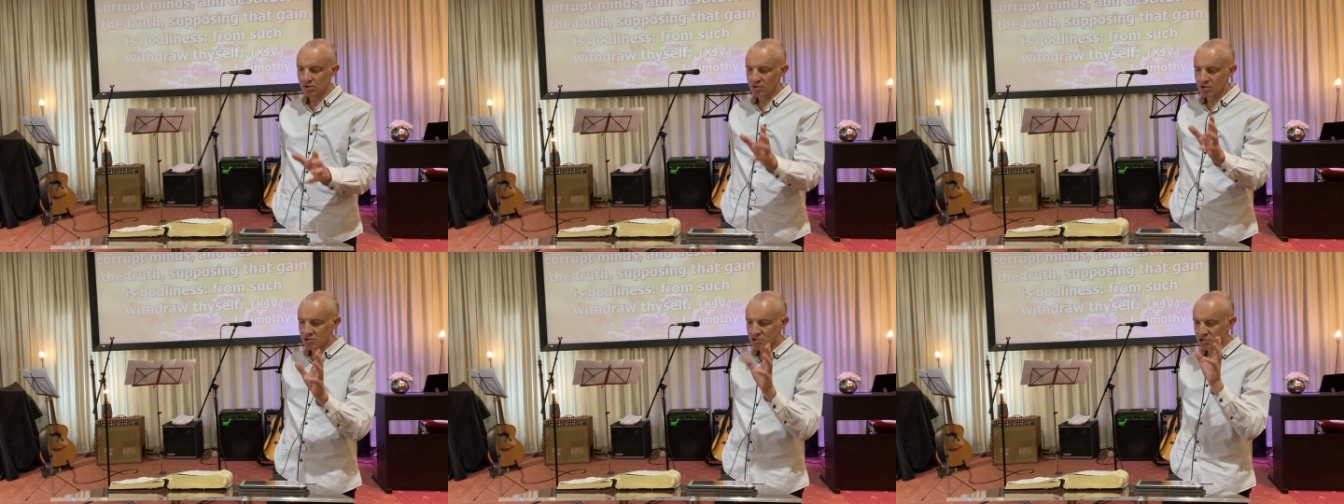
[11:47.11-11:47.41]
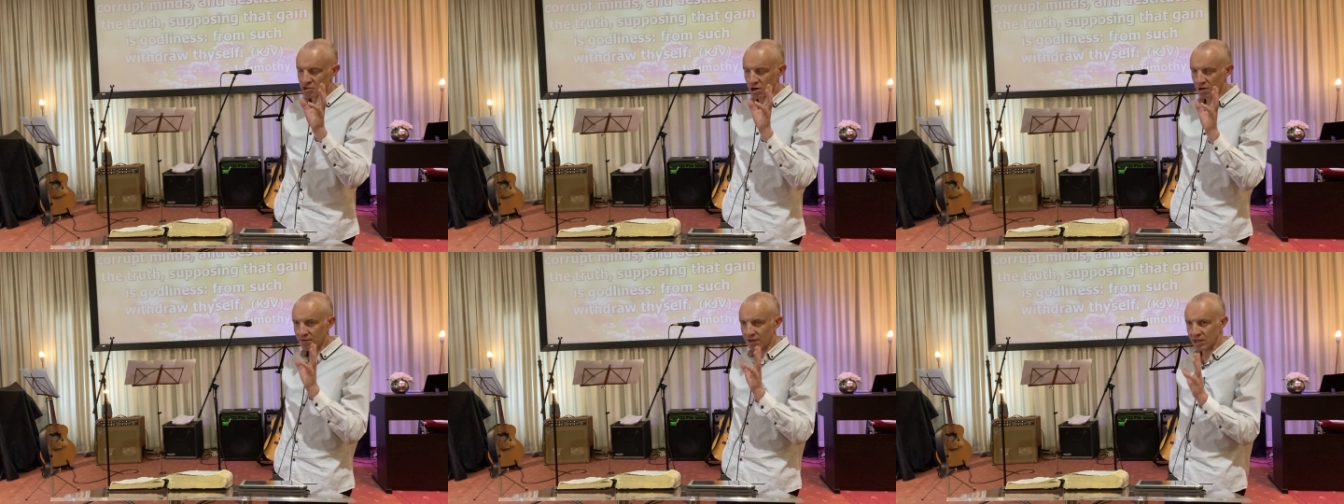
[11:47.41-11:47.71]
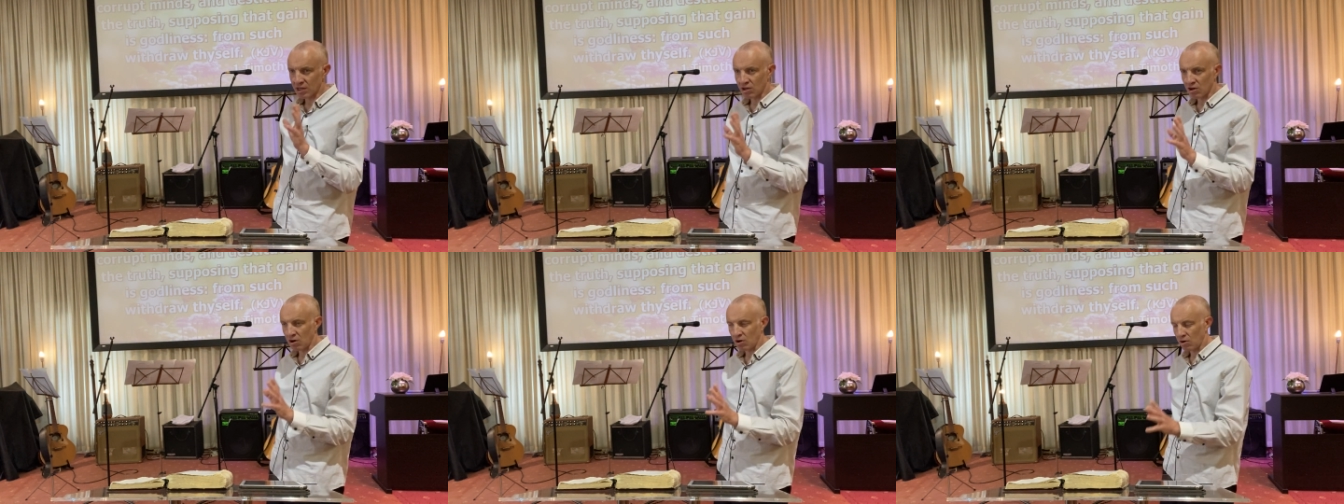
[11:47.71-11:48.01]

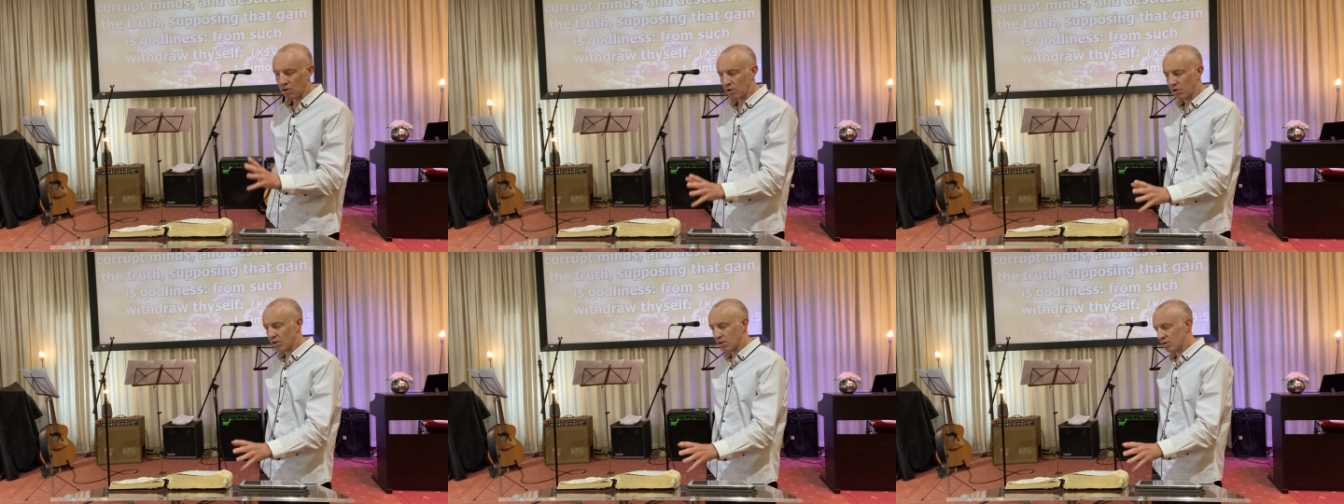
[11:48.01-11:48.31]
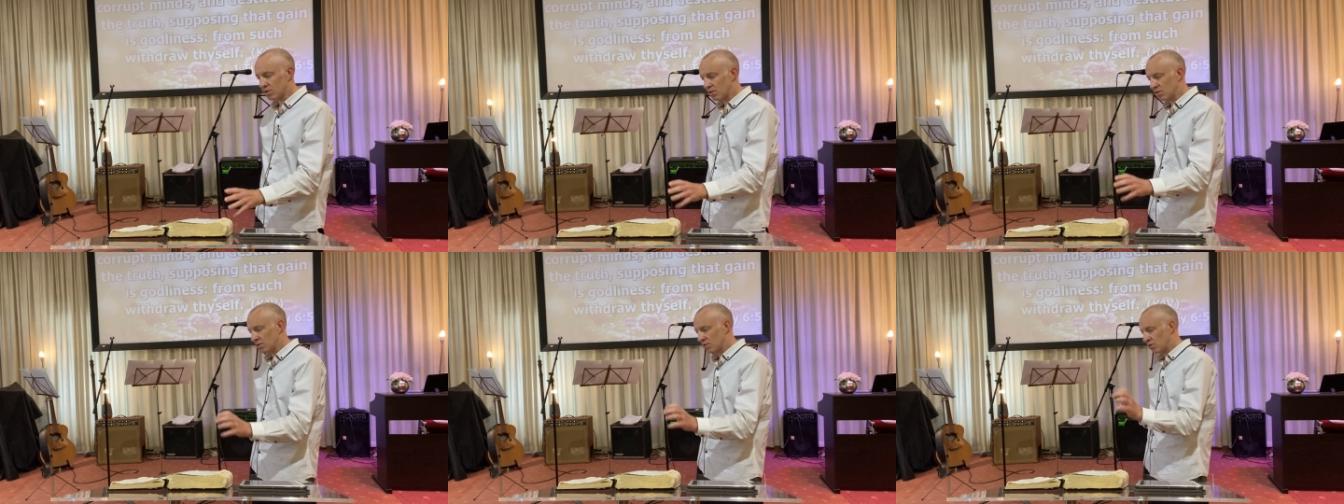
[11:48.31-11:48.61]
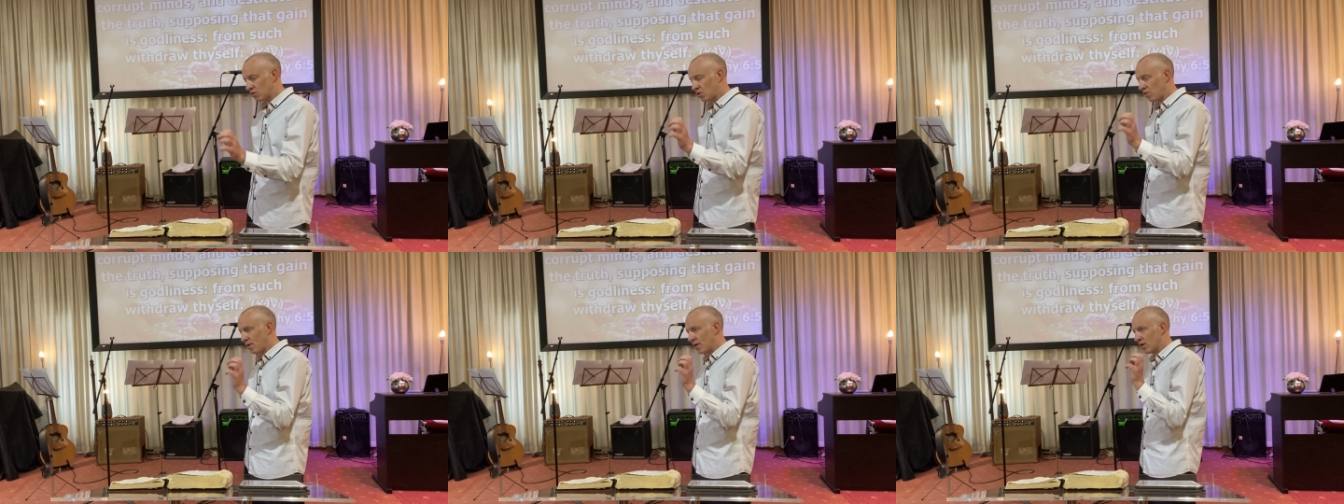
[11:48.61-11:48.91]
serving God,
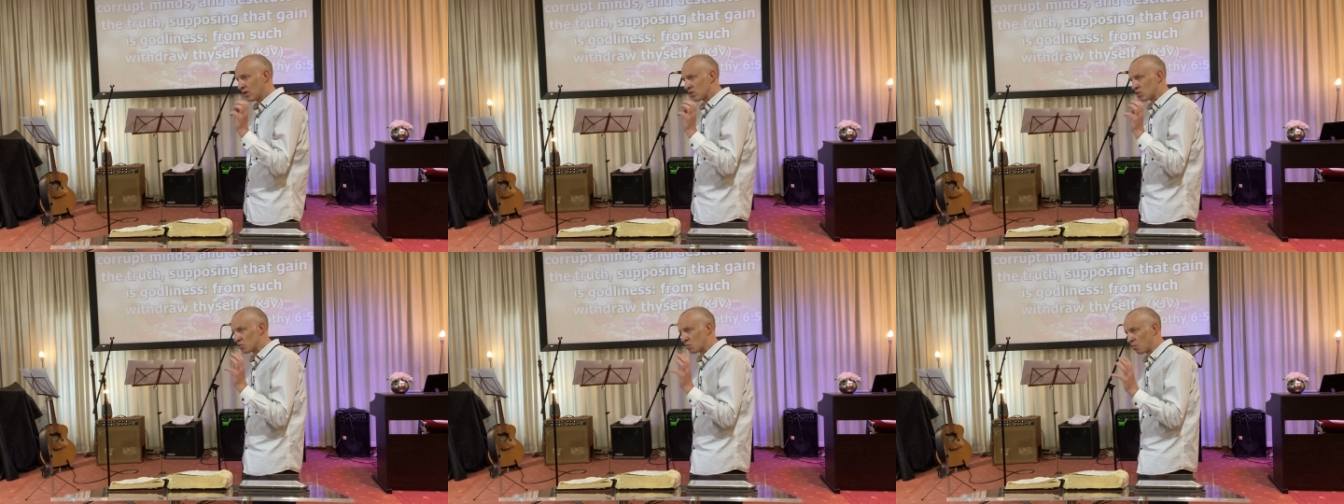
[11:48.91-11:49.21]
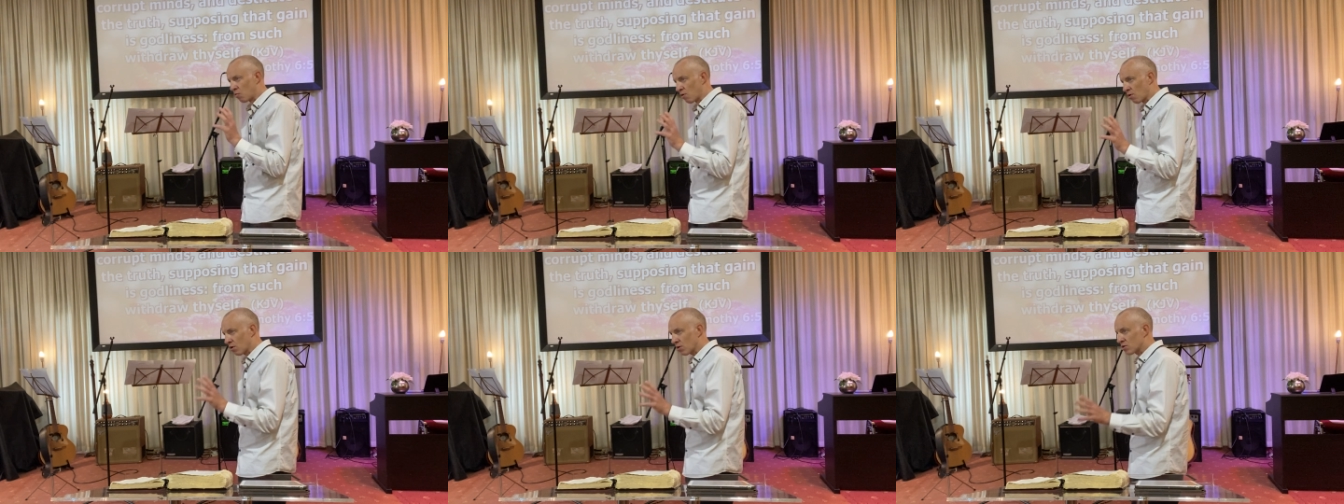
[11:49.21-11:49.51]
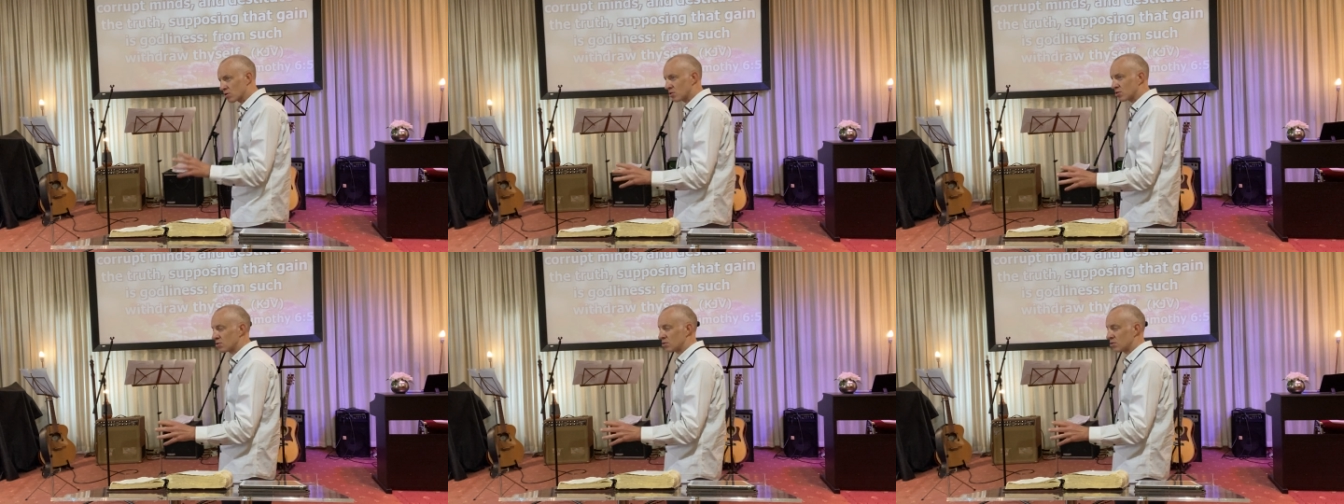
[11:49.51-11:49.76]
doing his works,